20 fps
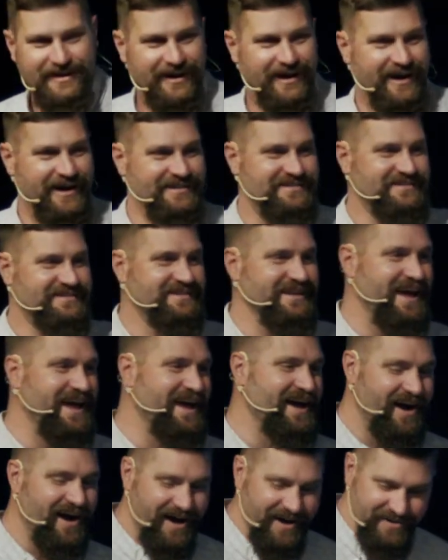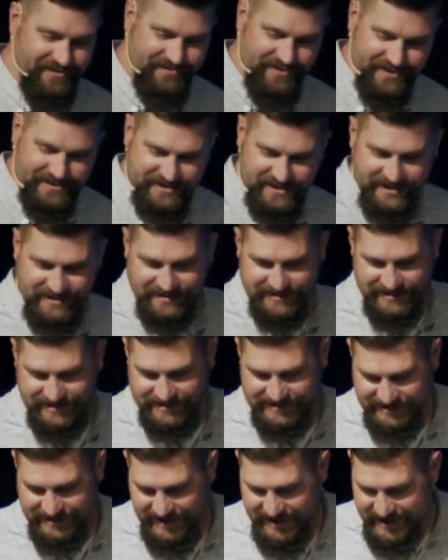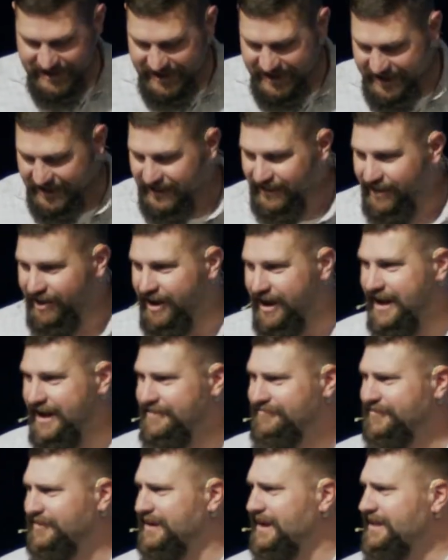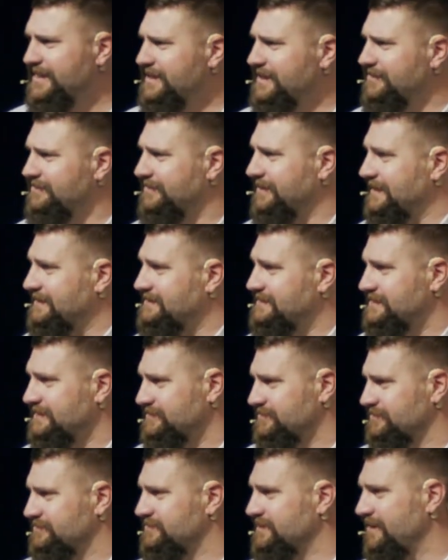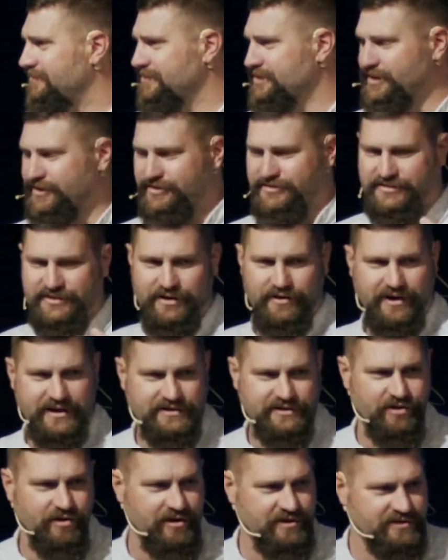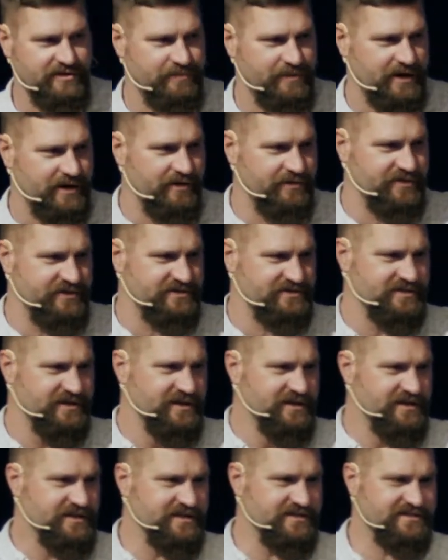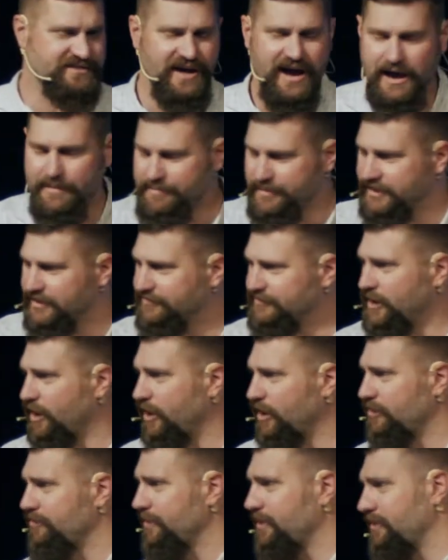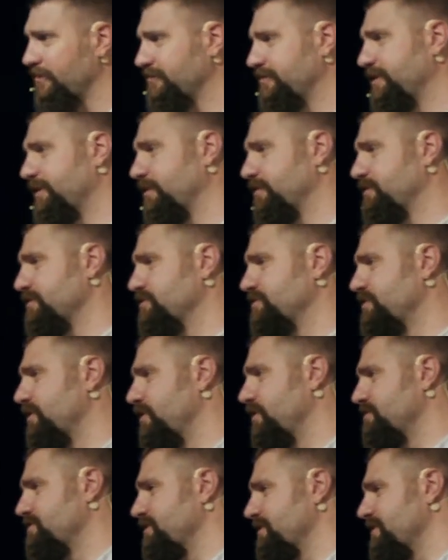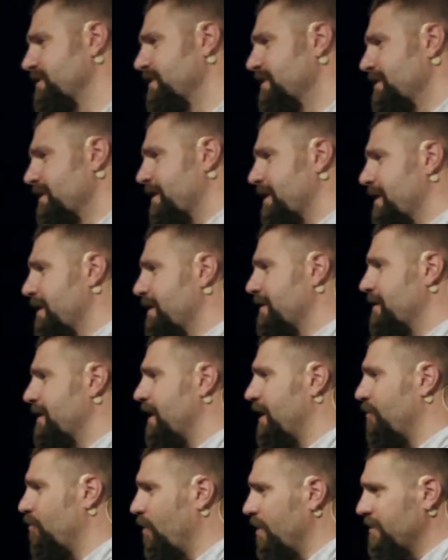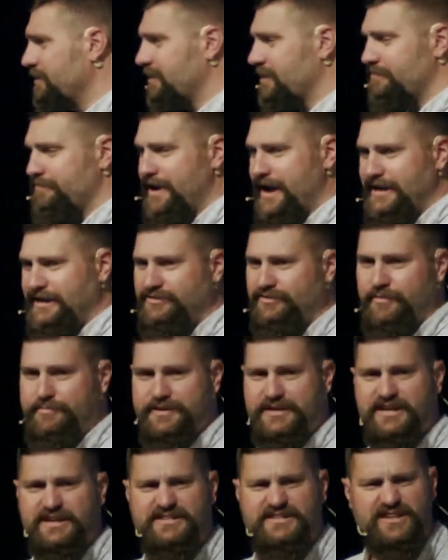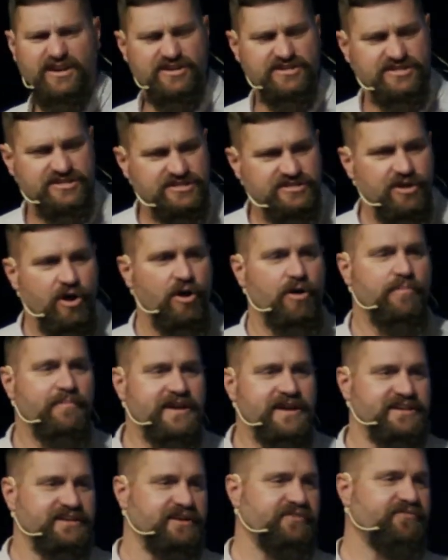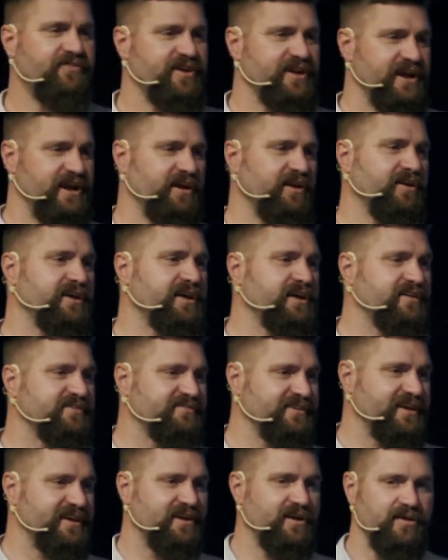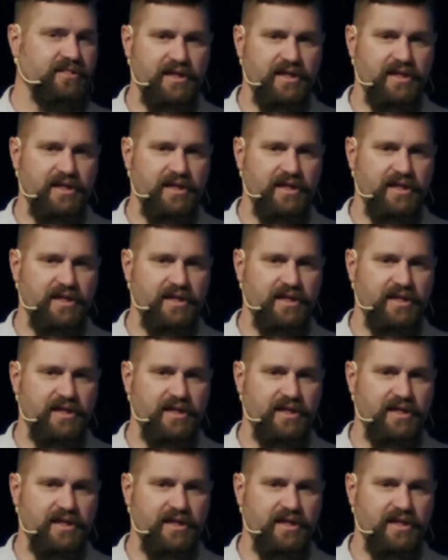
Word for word: uh, stay out of the ditches in life. And I think it was like six or seven years ago, I talked about this, this topic of guardrails here at the church and, and uh, wanted to come back to it because there are so many different areas in our